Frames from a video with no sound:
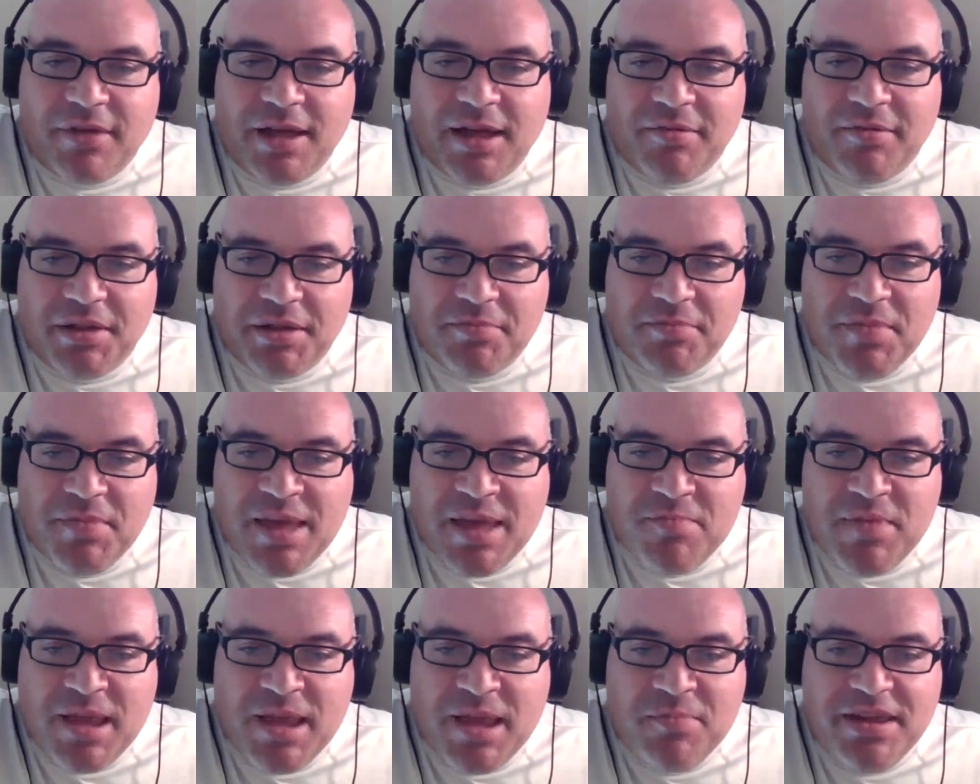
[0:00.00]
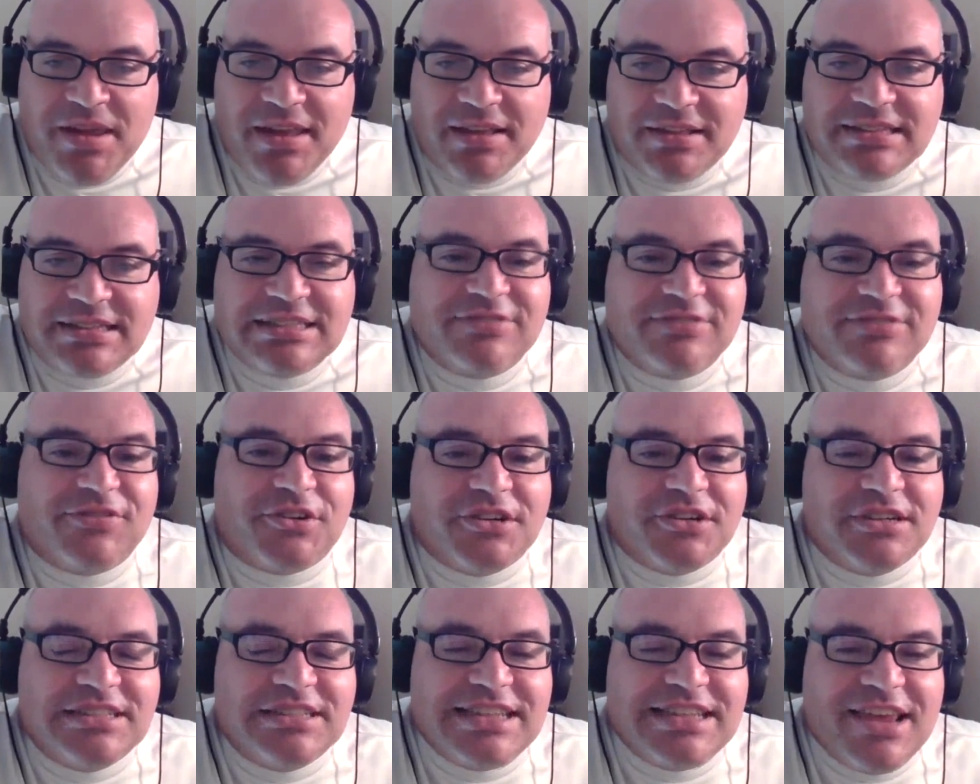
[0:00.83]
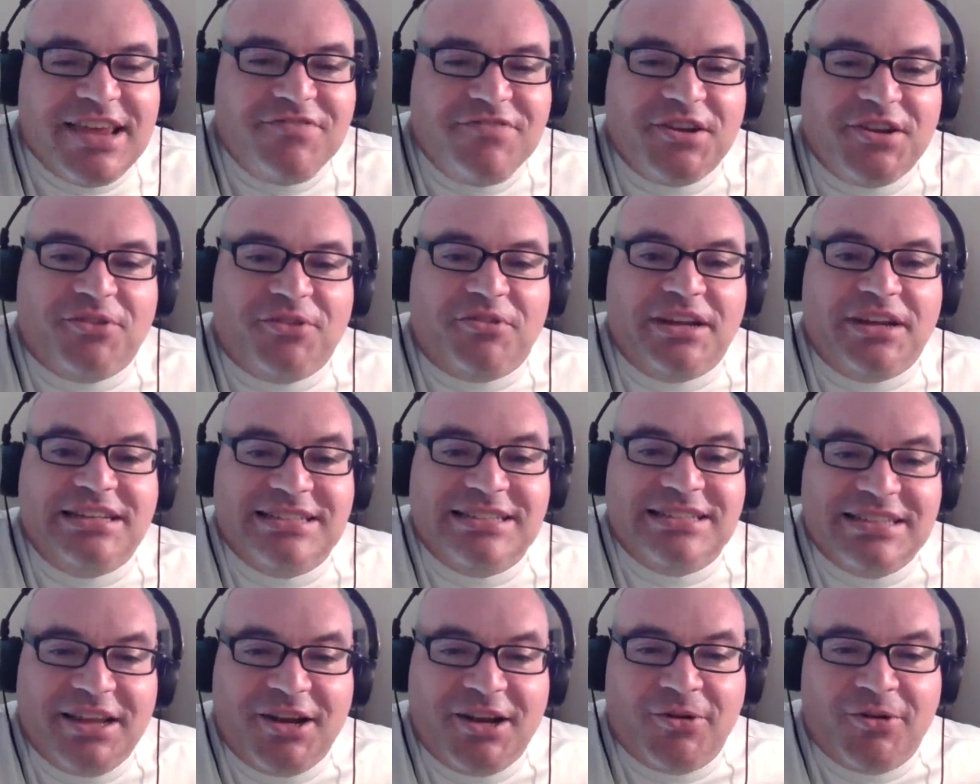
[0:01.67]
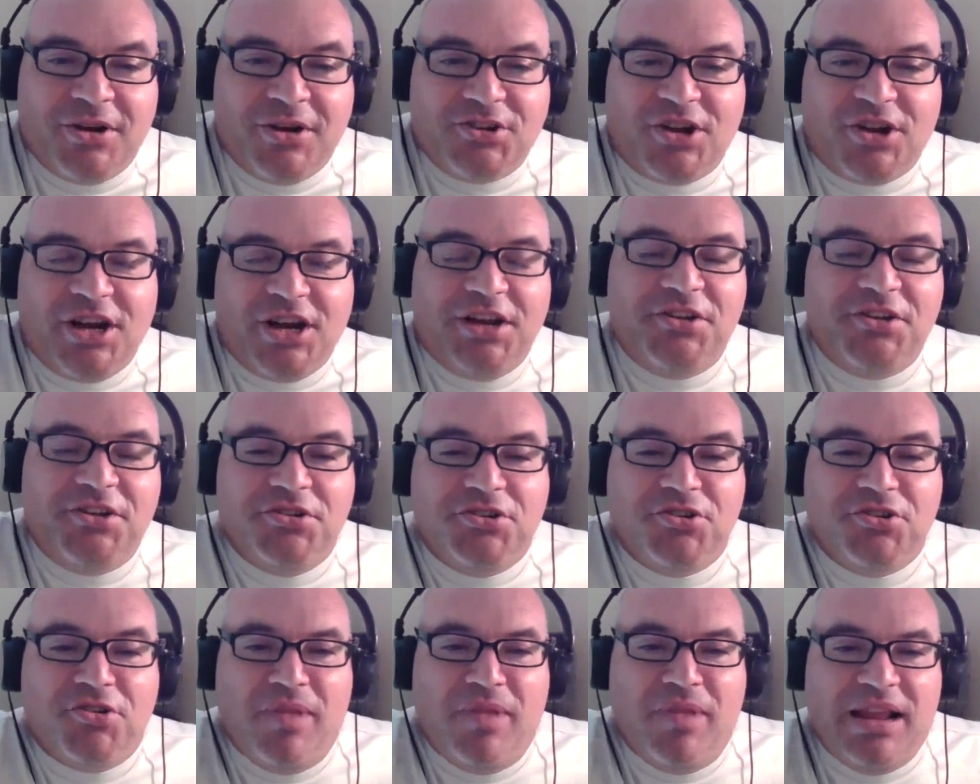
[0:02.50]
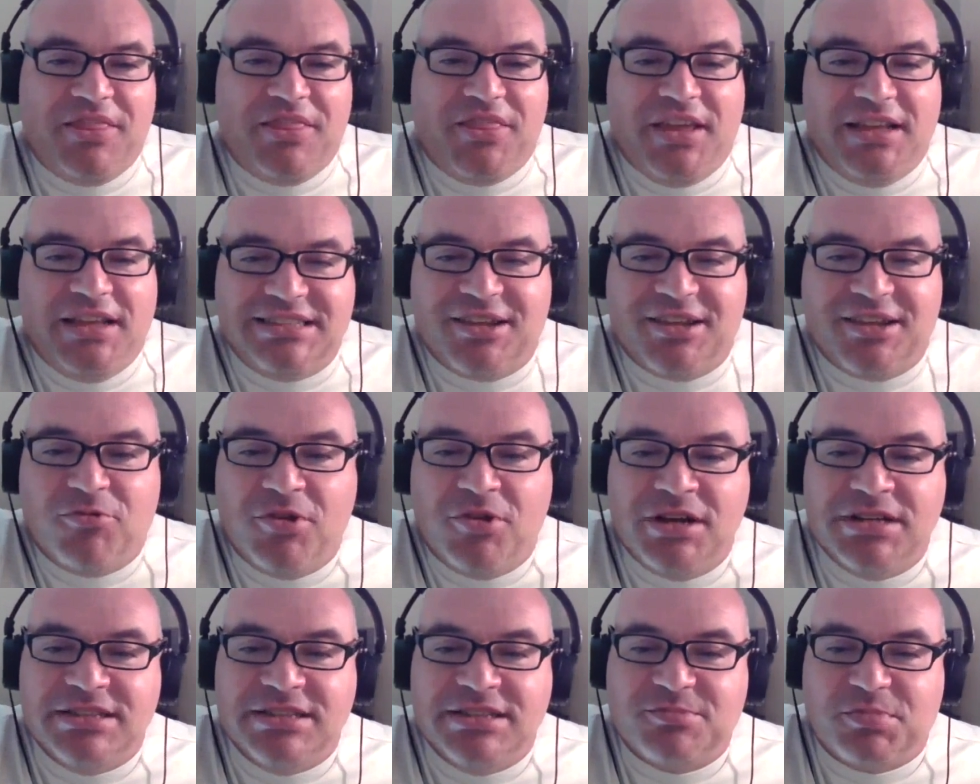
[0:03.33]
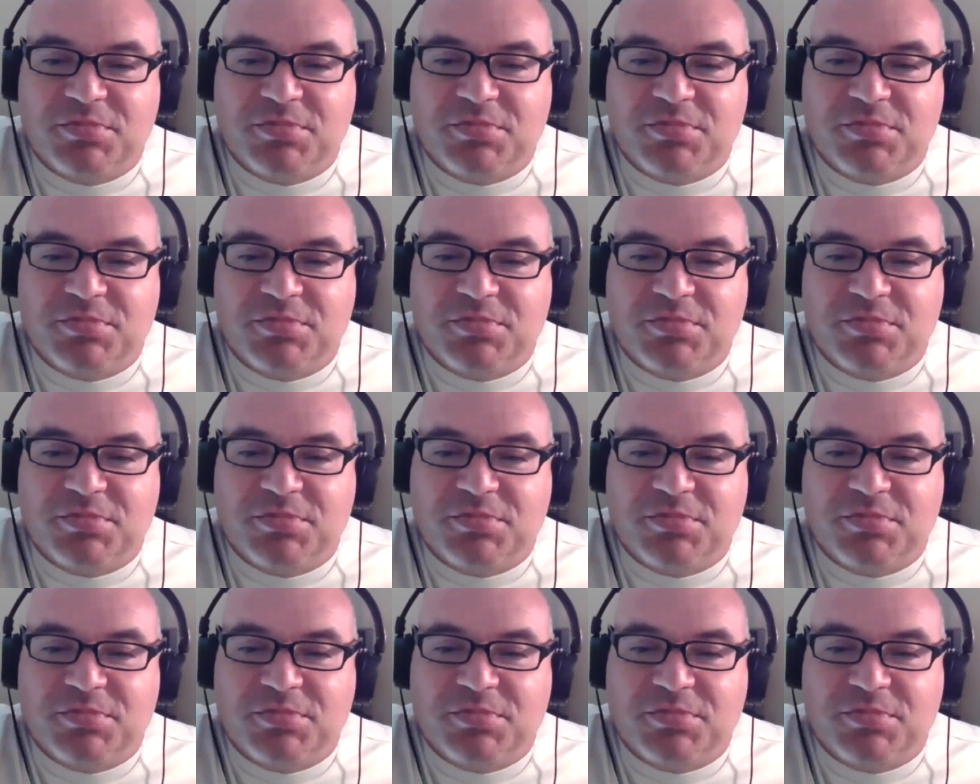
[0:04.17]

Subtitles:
I mean, maybe it's for safety reasons. They don't want to try to do too many things at once.